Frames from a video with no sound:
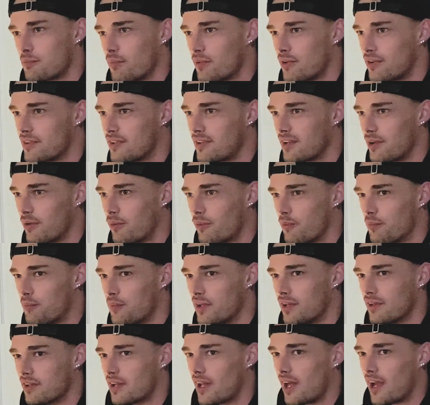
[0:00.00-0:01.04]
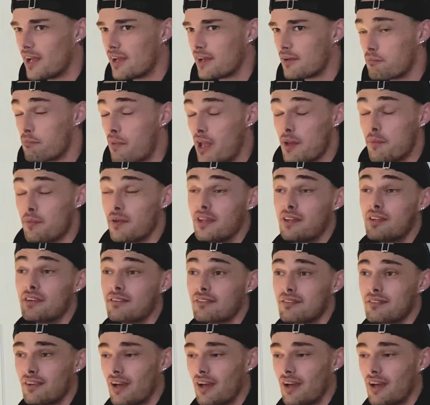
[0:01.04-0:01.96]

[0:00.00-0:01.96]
but they'll be like, maybe